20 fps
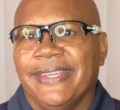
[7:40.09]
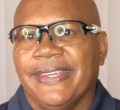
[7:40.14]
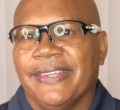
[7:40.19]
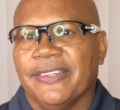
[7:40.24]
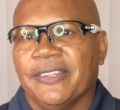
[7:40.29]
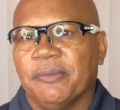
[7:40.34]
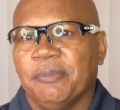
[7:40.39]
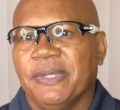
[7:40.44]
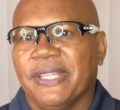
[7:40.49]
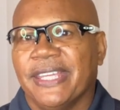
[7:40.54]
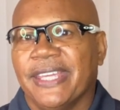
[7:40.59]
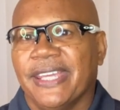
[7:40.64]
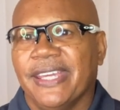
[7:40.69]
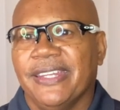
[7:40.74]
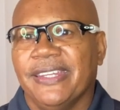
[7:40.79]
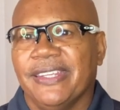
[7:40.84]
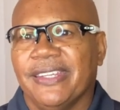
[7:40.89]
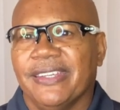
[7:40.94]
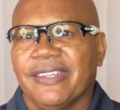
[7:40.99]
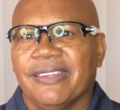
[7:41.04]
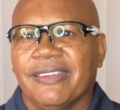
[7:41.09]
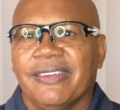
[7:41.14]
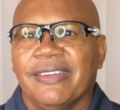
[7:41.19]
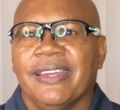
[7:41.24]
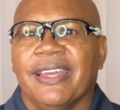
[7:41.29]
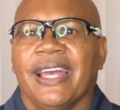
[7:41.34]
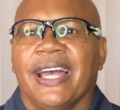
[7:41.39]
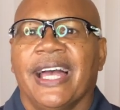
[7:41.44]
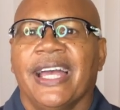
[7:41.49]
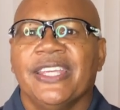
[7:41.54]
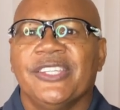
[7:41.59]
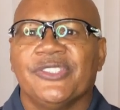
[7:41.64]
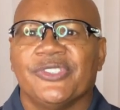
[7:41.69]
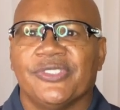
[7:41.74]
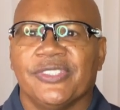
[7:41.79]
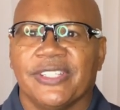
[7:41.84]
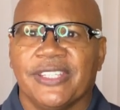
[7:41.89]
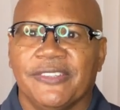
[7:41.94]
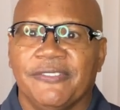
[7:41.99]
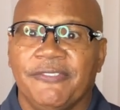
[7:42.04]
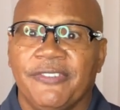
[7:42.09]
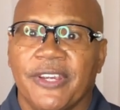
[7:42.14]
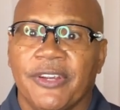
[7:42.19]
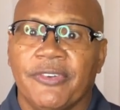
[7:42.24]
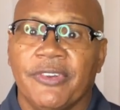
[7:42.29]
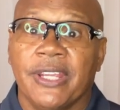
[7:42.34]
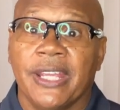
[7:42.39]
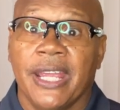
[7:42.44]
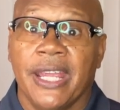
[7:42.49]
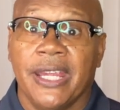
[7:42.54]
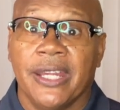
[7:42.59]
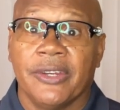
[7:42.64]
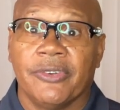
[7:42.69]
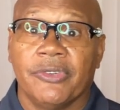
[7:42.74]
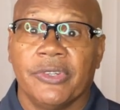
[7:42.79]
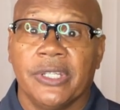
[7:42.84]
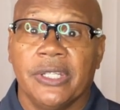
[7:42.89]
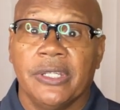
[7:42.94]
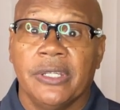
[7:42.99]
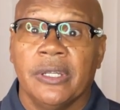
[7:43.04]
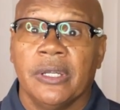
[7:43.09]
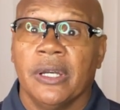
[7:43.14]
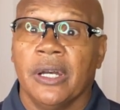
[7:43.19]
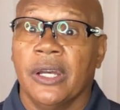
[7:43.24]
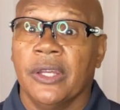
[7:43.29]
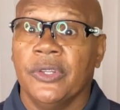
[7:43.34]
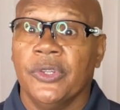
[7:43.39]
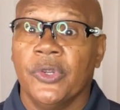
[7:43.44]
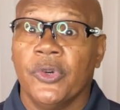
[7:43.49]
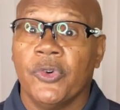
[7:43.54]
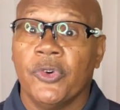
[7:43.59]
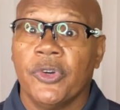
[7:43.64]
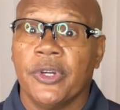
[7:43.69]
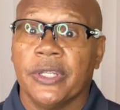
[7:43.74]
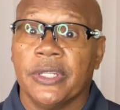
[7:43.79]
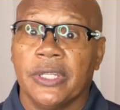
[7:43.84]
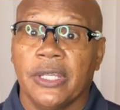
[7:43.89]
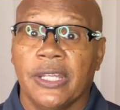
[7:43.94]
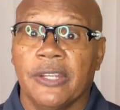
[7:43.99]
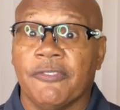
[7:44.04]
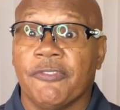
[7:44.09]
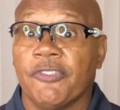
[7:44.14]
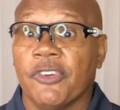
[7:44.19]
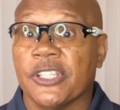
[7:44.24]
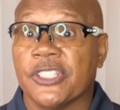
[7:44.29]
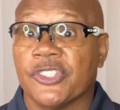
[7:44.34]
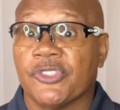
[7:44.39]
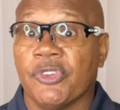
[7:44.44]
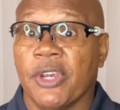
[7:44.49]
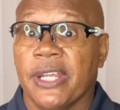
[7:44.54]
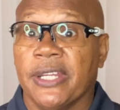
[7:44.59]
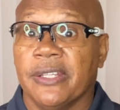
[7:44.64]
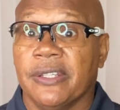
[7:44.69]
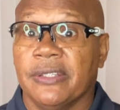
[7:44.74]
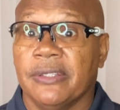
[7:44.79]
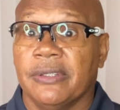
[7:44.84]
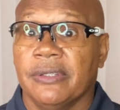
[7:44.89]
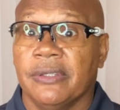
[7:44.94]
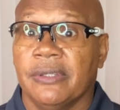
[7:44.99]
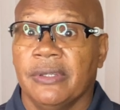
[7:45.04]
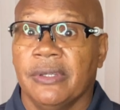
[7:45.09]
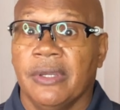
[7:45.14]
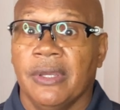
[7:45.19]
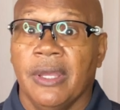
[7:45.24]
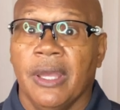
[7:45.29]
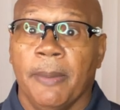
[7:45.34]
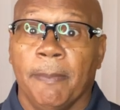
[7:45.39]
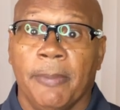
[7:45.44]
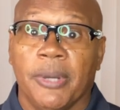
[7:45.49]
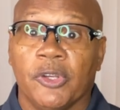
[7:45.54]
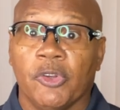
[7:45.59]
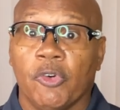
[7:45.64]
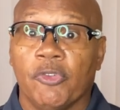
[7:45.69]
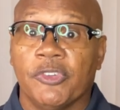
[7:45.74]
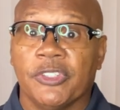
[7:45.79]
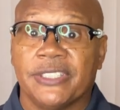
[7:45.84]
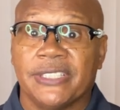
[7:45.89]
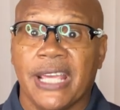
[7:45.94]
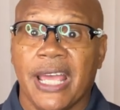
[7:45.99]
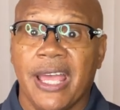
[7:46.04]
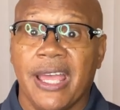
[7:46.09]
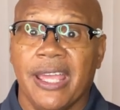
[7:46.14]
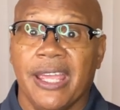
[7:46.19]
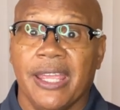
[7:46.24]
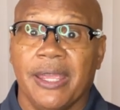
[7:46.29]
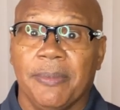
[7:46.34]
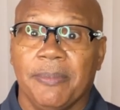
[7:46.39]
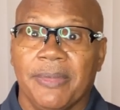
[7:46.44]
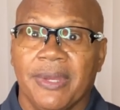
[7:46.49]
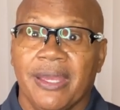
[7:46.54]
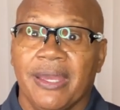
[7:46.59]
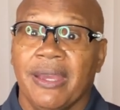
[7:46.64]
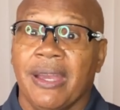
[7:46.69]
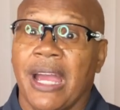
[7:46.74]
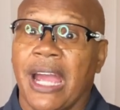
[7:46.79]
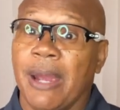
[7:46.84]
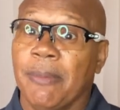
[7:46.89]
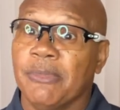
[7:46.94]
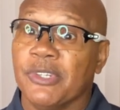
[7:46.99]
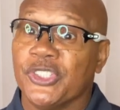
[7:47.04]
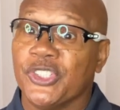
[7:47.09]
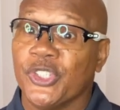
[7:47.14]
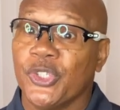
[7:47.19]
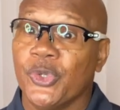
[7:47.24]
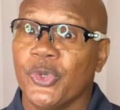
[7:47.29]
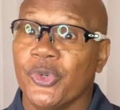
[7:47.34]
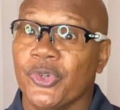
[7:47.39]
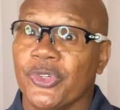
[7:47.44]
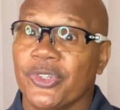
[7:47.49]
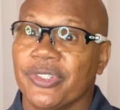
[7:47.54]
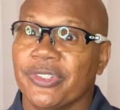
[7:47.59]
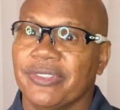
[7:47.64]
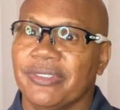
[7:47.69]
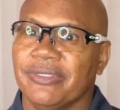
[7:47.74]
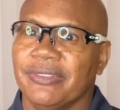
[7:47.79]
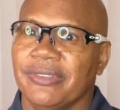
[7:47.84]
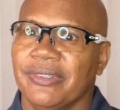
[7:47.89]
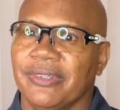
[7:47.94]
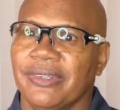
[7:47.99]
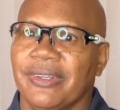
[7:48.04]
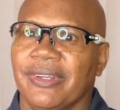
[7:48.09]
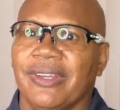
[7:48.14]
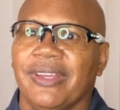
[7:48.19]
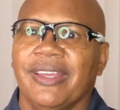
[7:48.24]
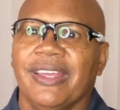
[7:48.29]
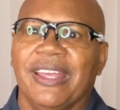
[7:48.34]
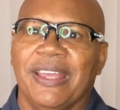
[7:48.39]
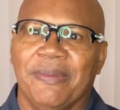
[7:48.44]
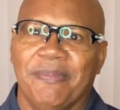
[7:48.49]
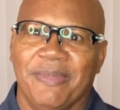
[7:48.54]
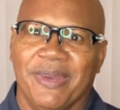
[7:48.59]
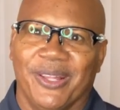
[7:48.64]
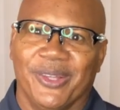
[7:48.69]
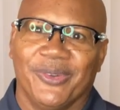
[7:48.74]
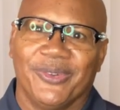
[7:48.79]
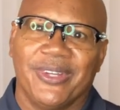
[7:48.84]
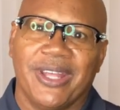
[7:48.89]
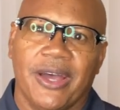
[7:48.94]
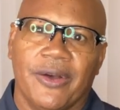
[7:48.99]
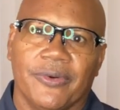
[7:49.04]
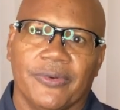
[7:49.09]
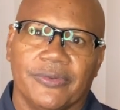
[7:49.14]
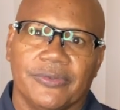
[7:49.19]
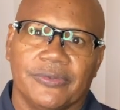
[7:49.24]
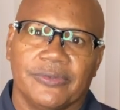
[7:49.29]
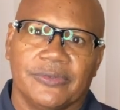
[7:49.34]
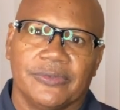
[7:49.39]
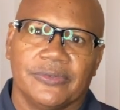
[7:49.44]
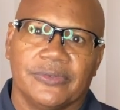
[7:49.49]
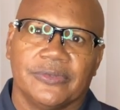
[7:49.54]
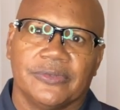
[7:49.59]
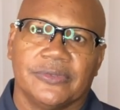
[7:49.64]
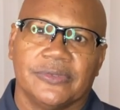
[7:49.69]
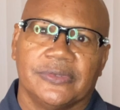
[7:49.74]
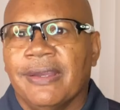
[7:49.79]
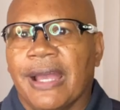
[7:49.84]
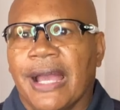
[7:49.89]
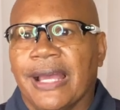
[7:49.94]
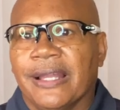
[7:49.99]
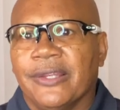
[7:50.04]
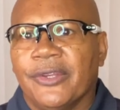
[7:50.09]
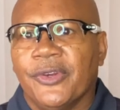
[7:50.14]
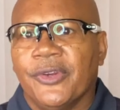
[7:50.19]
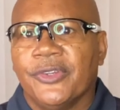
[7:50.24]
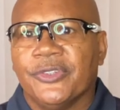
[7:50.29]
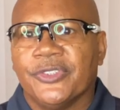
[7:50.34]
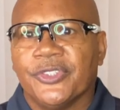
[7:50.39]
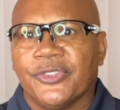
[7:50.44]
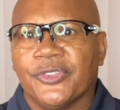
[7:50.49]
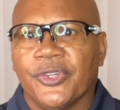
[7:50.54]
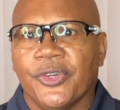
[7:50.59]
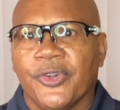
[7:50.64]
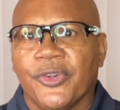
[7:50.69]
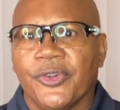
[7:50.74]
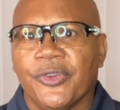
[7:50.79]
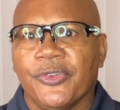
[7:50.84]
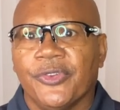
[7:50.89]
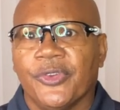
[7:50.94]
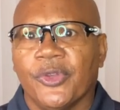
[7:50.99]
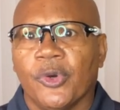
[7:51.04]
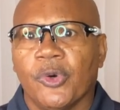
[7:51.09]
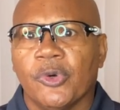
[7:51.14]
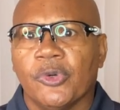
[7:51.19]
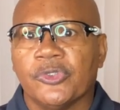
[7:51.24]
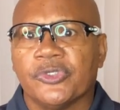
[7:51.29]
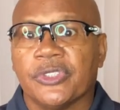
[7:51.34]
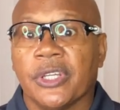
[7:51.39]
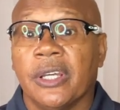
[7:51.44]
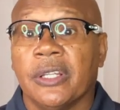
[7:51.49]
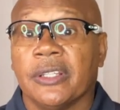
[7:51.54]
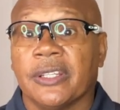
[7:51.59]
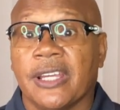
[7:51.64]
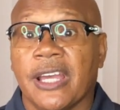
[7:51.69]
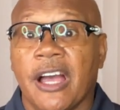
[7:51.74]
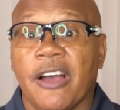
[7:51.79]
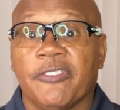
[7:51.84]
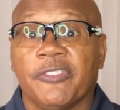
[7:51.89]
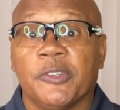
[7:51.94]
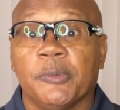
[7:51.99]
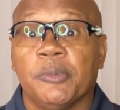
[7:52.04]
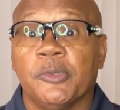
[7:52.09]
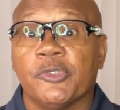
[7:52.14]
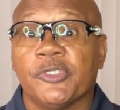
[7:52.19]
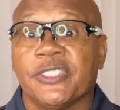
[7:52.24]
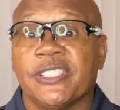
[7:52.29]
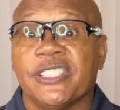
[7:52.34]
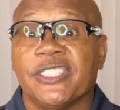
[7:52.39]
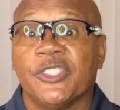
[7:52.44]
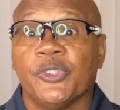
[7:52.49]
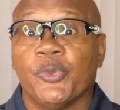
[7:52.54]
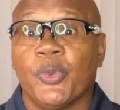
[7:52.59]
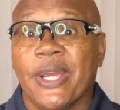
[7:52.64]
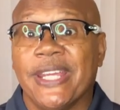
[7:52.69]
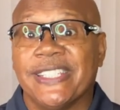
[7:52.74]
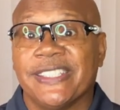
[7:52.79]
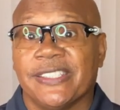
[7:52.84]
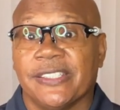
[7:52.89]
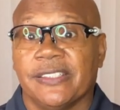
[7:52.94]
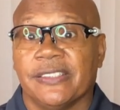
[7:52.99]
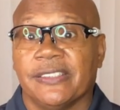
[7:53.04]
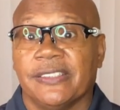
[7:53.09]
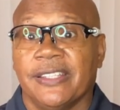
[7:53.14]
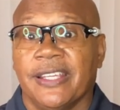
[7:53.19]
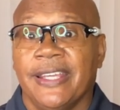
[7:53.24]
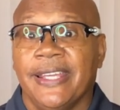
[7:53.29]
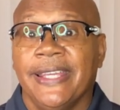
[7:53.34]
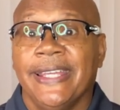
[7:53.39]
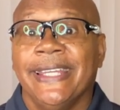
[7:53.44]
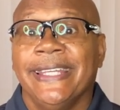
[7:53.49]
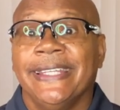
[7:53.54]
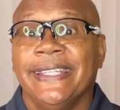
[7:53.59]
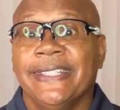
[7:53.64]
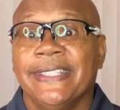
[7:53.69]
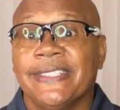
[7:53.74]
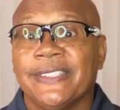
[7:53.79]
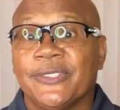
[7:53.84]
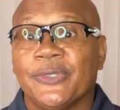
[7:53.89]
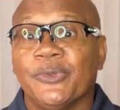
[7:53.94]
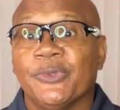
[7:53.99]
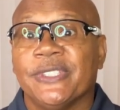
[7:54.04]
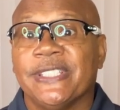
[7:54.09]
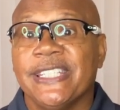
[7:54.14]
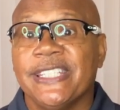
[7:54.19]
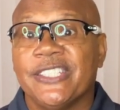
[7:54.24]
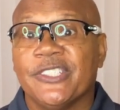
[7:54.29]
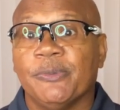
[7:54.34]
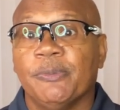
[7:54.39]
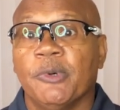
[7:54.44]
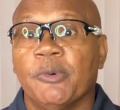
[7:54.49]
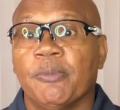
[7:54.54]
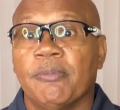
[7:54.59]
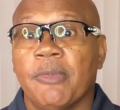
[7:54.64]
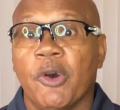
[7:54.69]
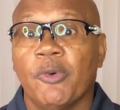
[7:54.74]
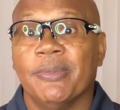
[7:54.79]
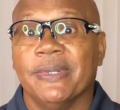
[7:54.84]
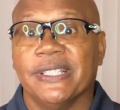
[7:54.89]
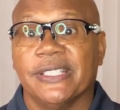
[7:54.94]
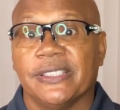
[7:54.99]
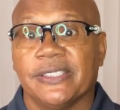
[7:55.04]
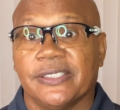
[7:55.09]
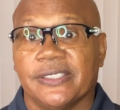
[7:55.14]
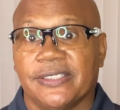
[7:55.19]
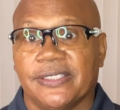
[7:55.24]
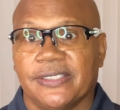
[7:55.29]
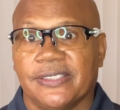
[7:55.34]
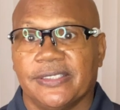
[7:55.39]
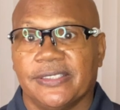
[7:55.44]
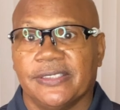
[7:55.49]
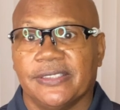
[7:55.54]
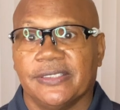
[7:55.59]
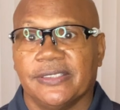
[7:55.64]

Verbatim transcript: In the beginning, I used to get very angry, annoyed, and frustrated. But over time, I matured and mellowed out. I learned to turn those uncomfortable situations into teachable moments.